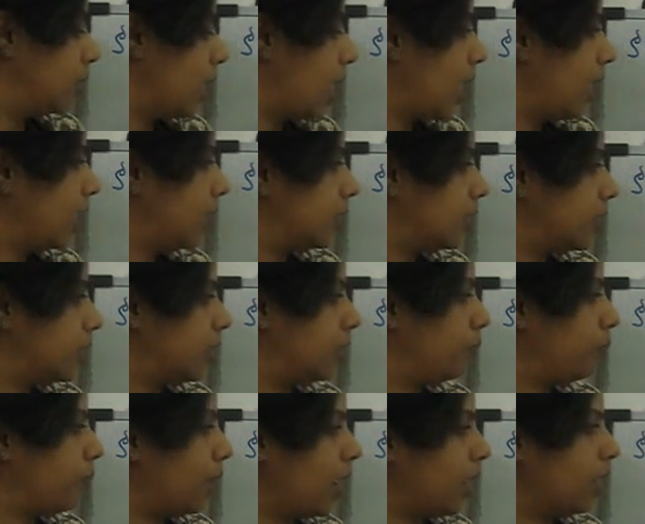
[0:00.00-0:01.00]
z is
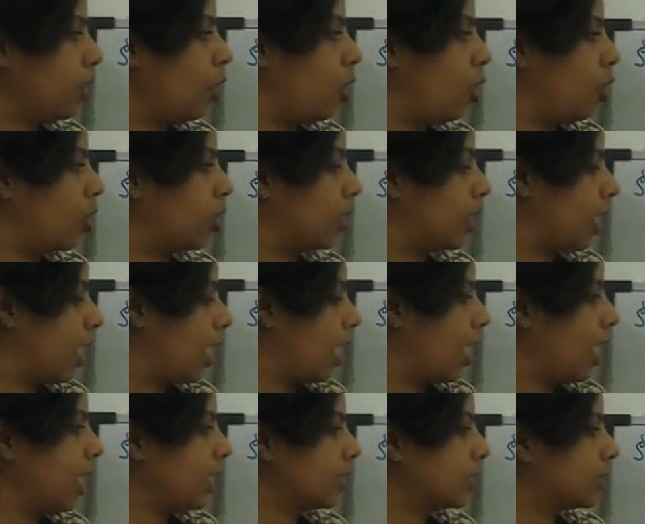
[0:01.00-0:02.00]
depend on
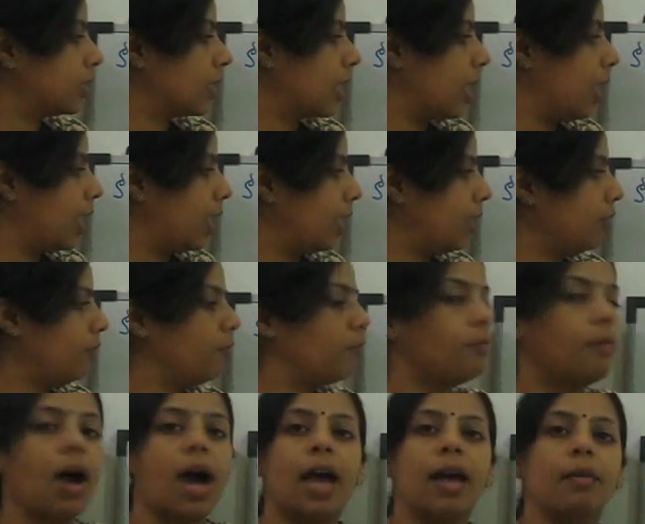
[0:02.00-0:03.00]
x
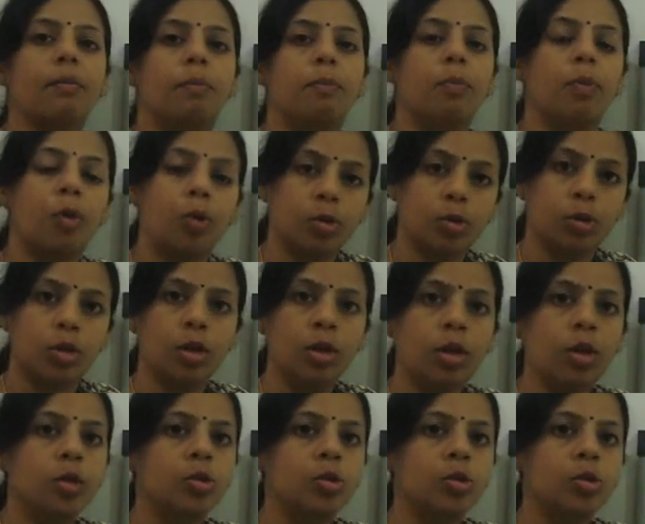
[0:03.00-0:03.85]
and y both.